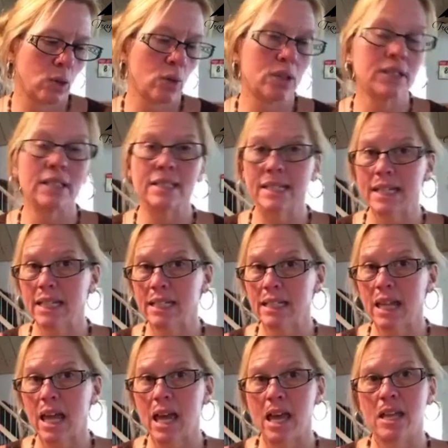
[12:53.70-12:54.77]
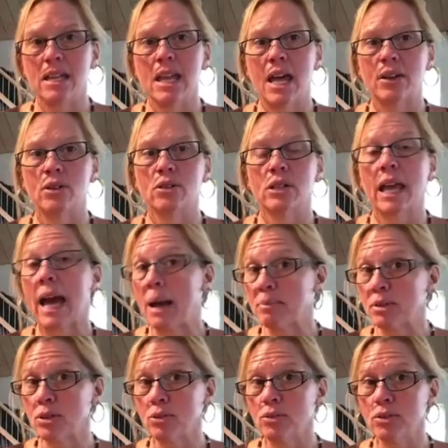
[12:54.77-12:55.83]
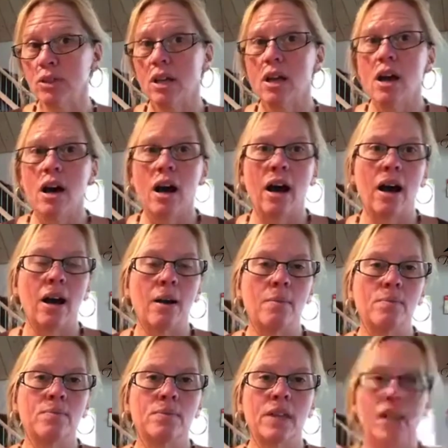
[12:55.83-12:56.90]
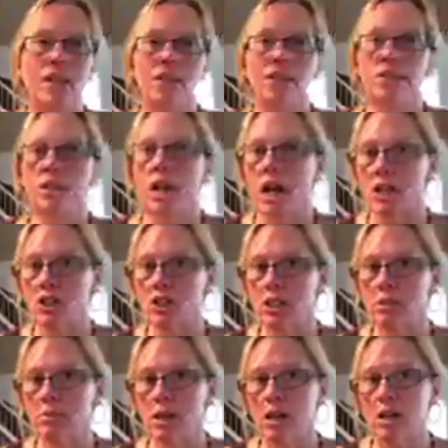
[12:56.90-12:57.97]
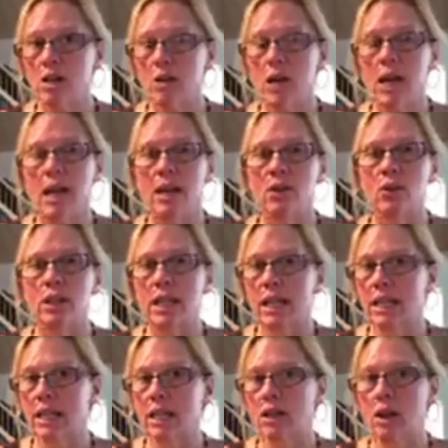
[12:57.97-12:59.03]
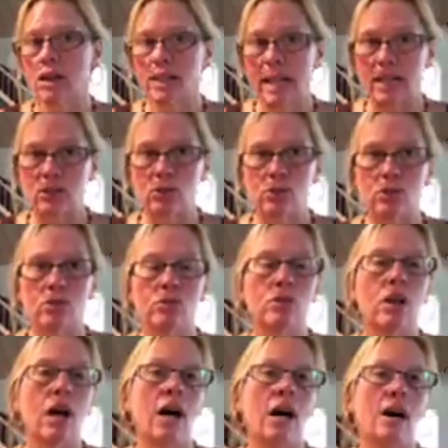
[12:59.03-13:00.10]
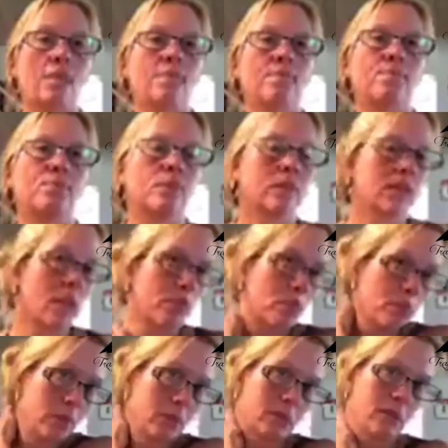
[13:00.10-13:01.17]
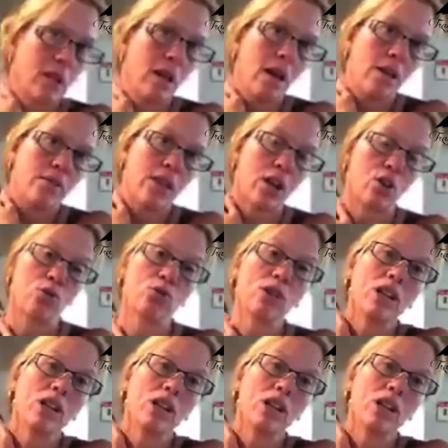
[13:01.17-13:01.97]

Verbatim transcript: quercetin and nettle capsules um, that are non G M O and organic, all natural um, supplements that are